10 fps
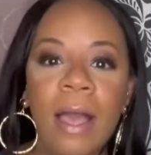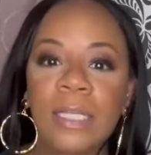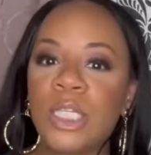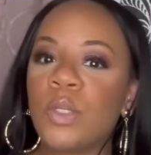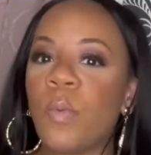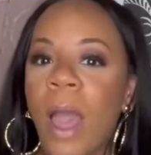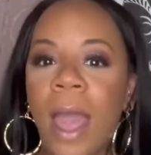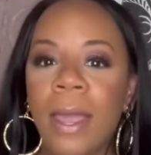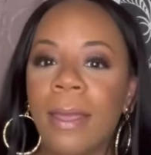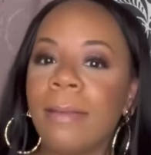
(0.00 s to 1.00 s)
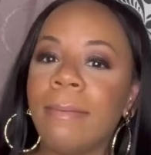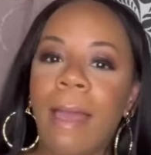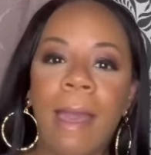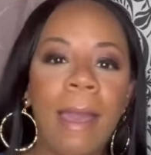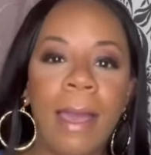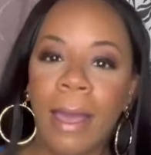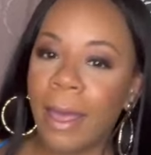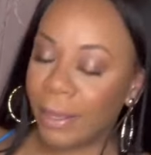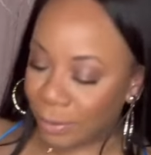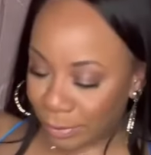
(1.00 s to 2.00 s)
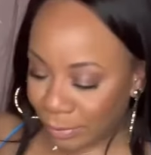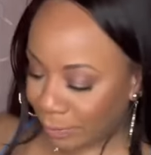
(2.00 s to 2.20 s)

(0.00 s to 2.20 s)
sweating and